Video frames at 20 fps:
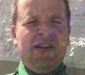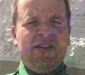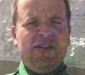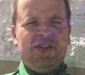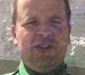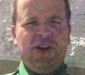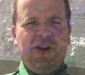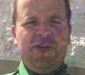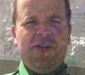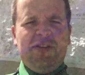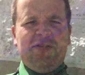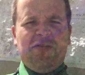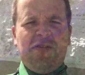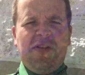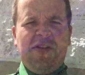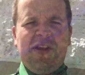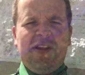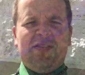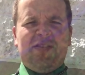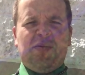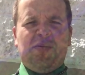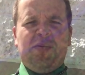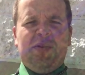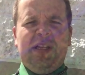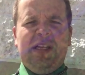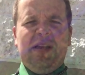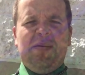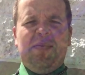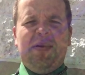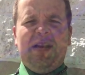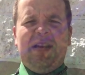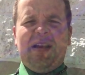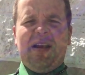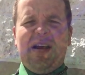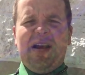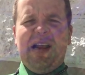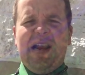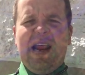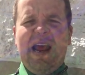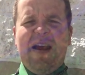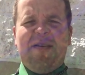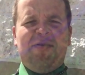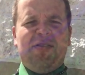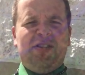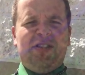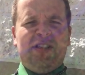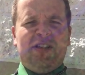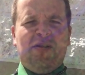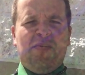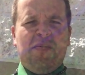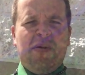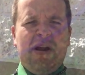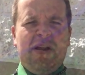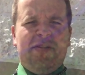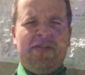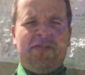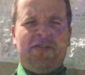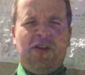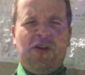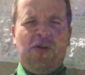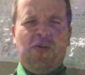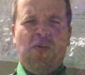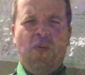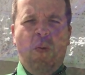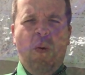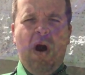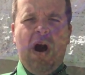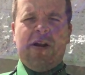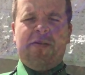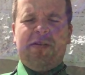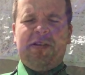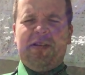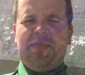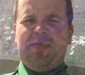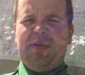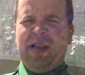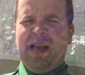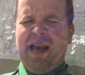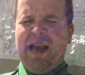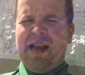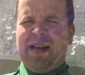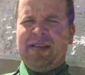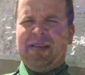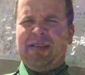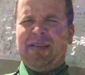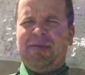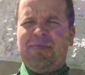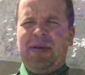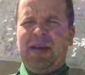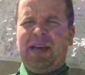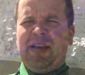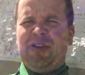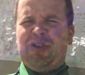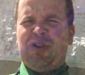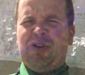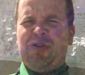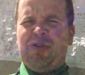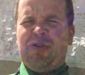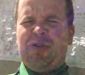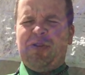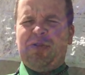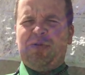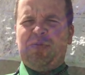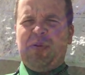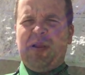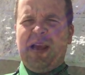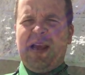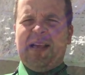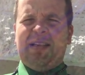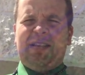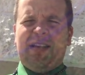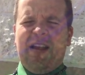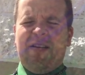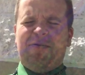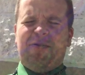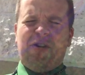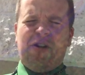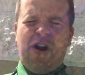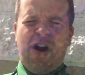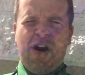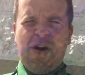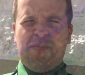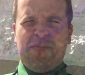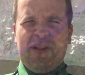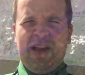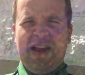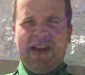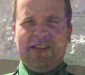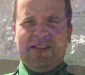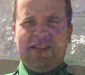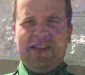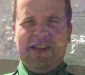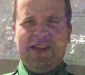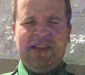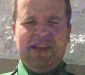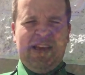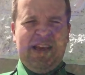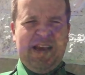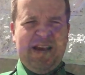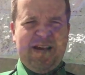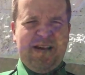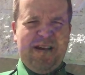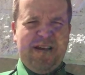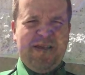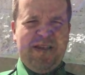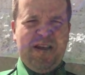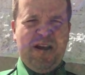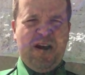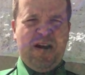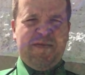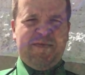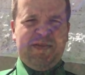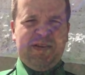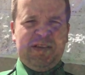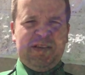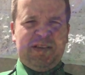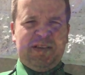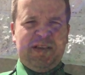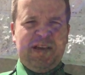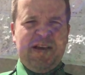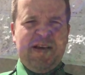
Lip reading: So these are the things that will need to be done every single month. So watering the plants, making sure that there's plants, if there are plants in the office.